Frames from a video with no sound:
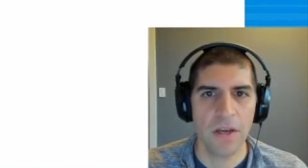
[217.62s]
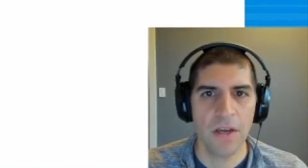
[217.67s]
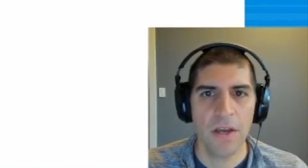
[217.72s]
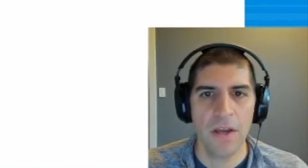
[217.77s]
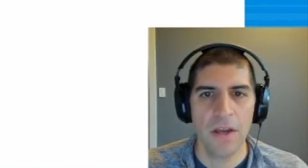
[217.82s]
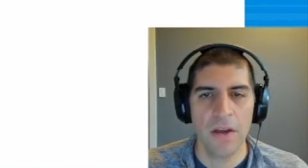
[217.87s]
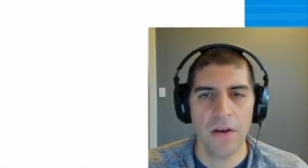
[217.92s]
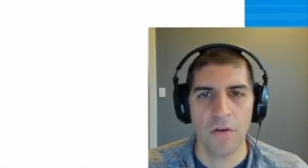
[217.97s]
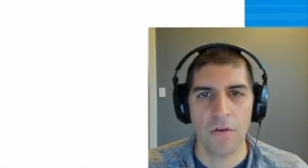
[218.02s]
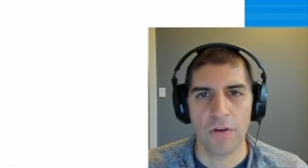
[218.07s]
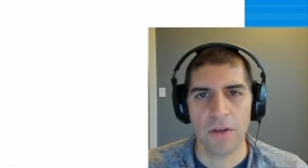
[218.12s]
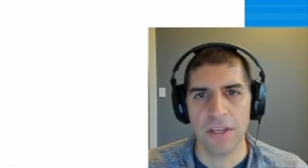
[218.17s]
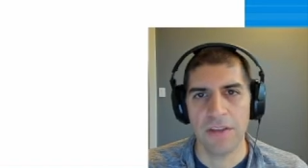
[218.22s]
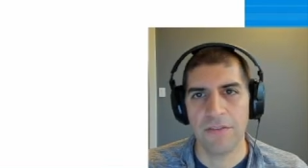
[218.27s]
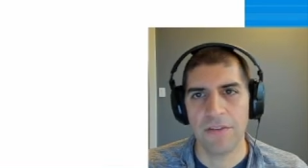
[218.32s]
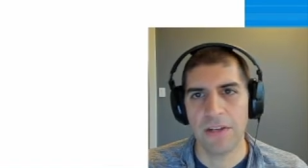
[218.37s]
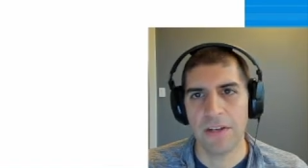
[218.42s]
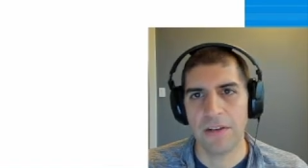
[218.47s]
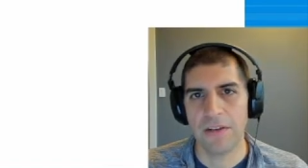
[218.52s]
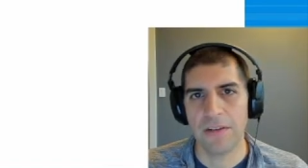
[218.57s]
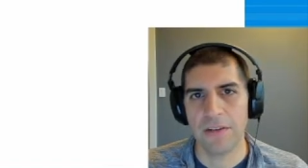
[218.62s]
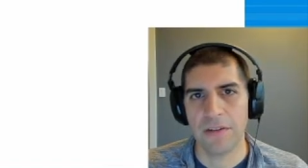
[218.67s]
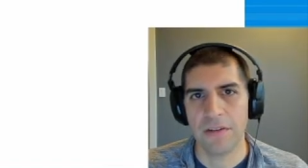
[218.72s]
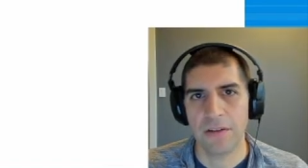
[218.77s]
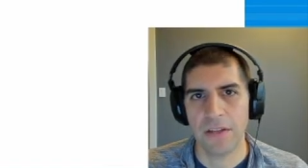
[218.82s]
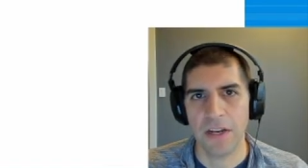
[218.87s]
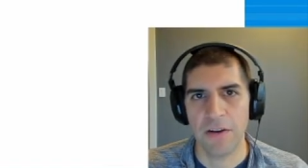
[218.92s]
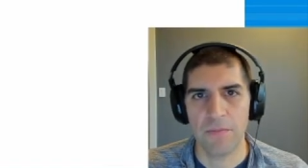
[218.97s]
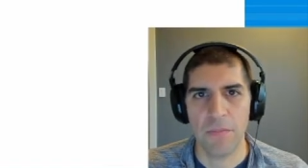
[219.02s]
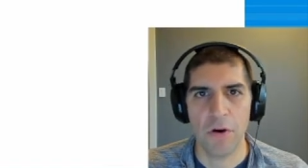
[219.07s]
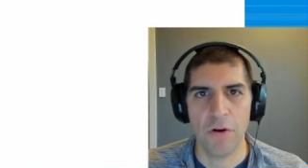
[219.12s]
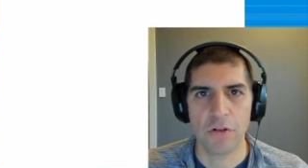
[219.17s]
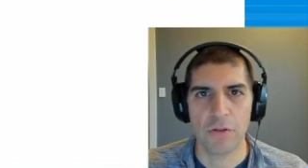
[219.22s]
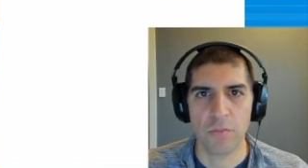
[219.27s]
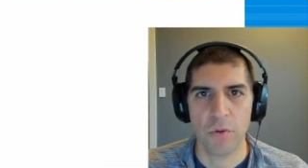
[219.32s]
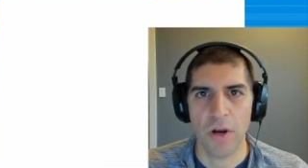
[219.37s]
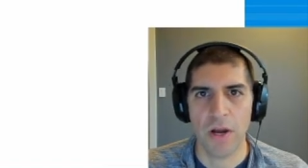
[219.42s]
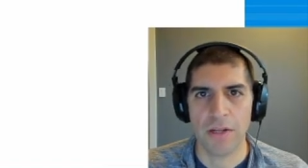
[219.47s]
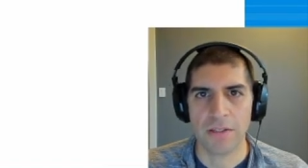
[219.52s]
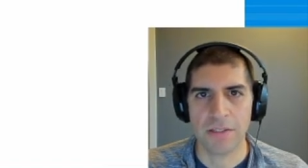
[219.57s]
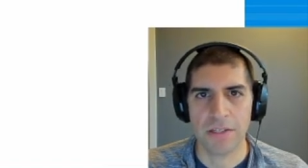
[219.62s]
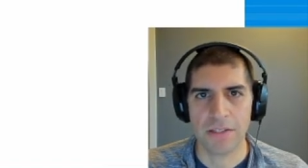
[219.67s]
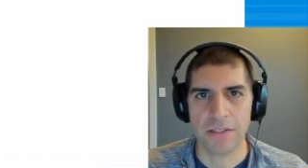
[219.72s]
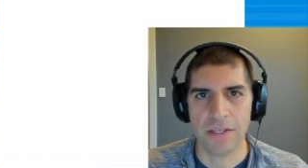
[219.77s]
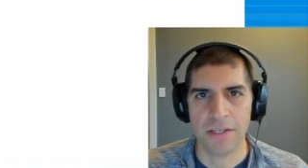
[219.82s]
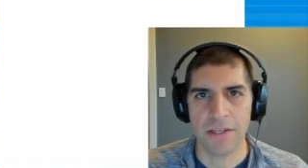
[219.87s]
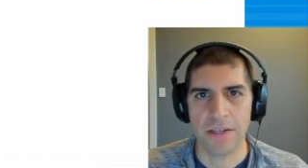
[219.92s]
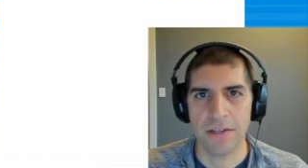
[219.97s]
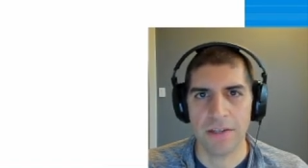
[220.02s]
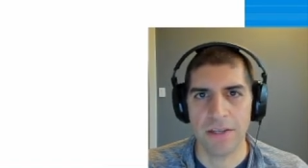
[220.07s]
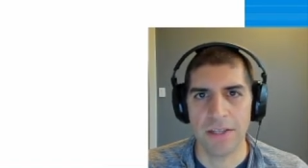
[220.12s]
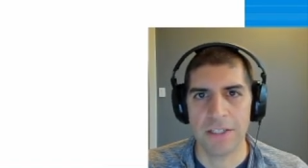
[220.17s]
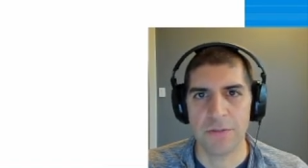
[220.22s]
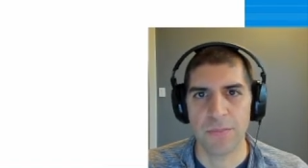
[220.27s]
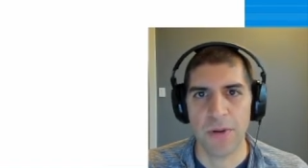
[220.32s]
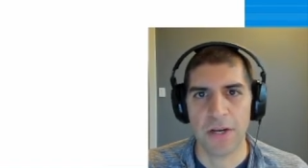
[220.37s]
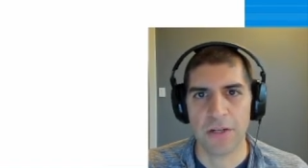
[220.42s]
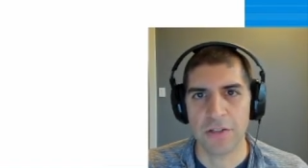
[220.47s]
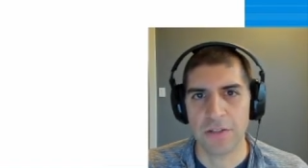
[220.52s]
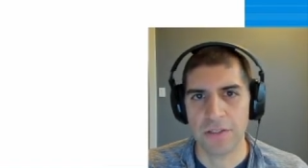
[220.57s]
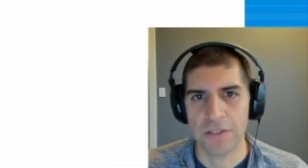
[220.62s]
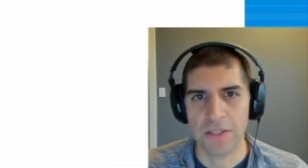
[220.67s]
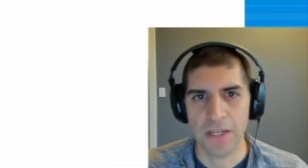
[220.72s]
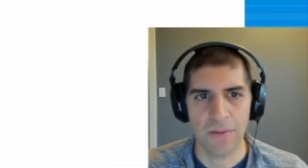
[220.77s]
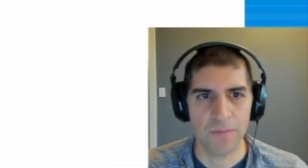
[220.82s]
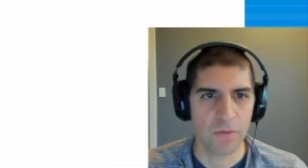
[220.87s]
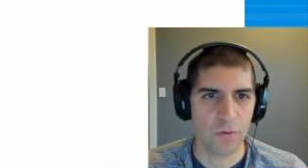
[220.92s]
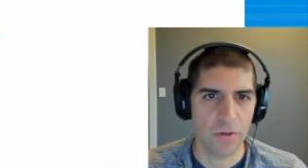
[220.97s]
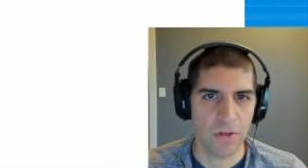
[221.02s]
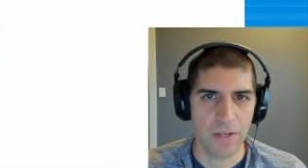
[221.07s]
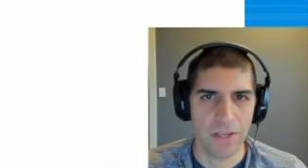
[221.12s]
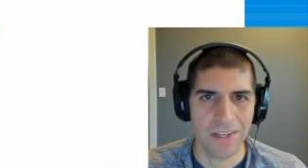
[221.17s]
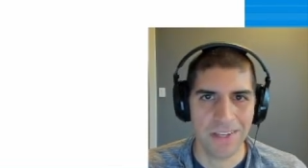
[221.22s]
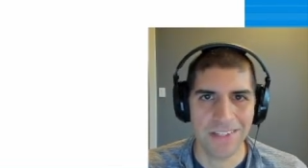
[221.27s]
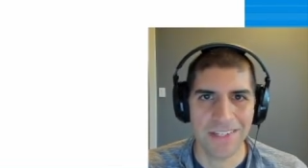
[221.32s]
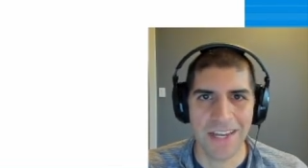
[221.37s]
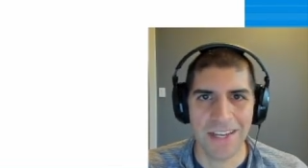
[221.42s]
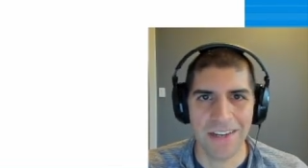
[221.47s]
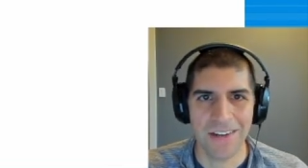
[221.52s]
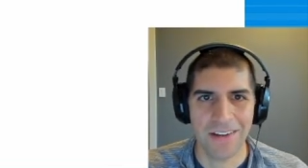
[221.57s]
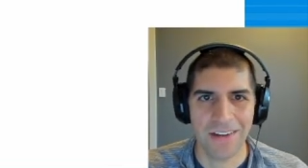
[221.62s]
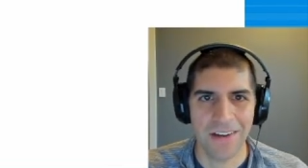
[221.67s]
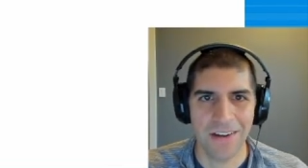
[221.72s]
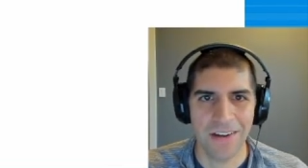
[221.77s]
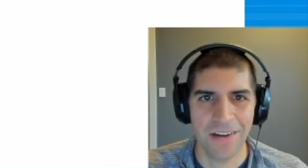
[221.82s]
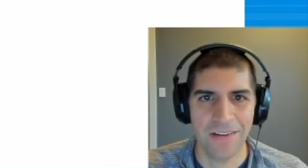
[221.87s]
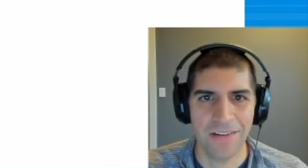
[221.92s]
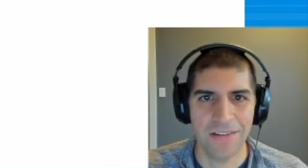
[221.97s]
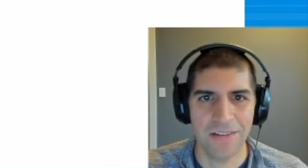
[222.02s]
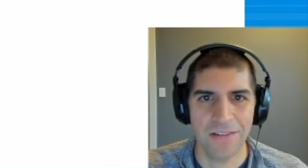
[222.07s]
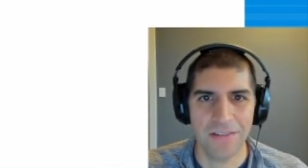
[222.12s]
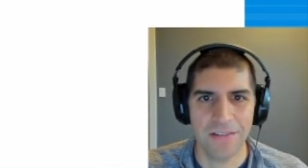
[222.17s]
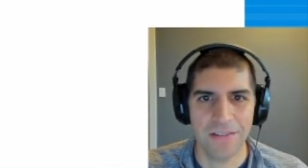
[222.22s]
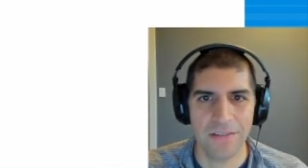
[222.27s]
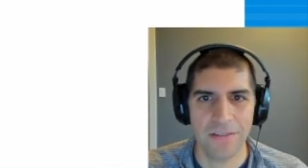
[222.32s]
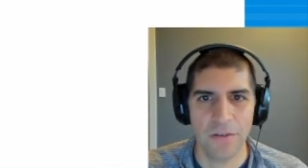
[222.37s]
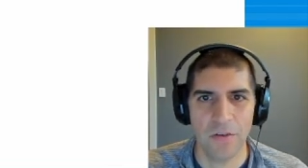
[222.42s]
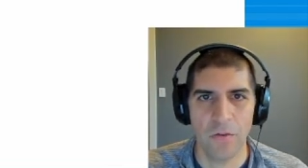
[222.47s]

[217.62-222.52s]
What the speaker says: or even kind of post-processing inspection steps where you're getting data on